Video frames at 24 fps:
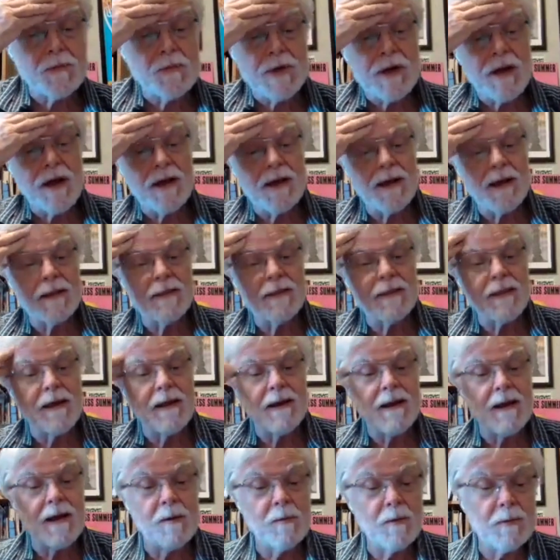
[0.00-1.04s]
when I got that
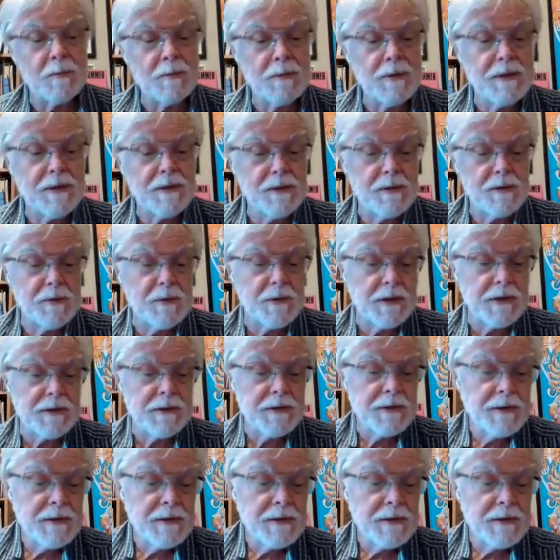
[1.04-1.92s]
album too, and